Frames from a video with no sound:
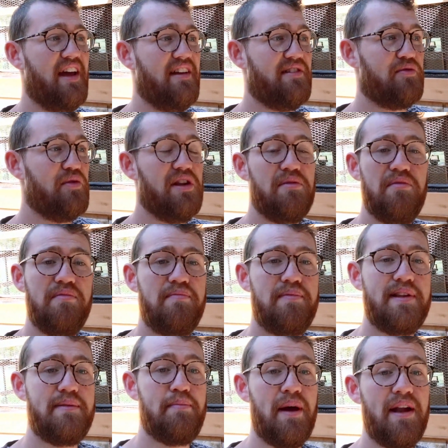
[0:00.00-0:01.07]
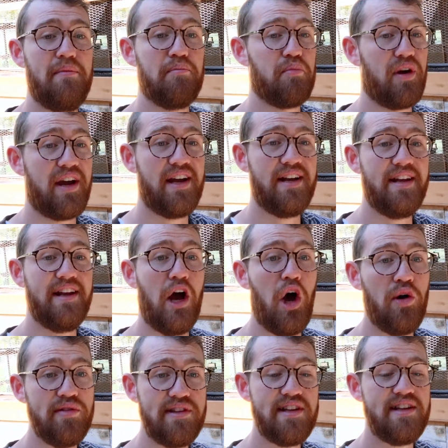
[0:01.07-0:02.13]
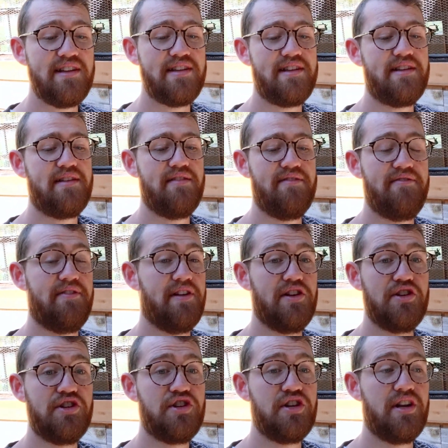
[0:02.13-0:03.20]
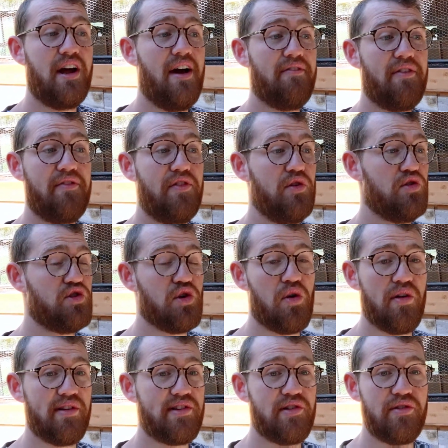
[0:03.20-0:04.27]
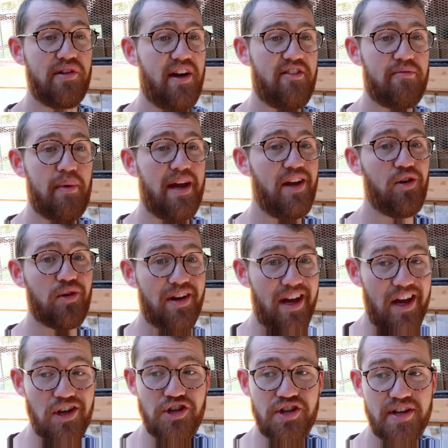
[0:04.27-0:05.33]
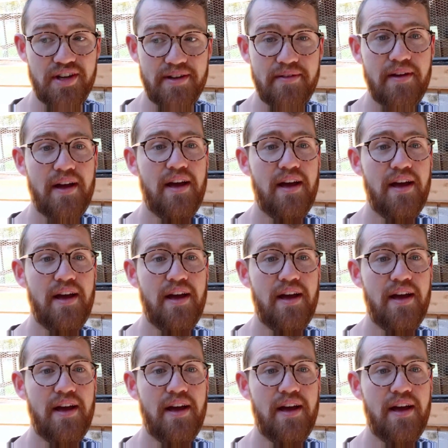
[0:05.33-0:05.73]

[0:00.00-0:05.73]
It's really spent bringing in hoses, finishing off a few chores, turning off my irrigation,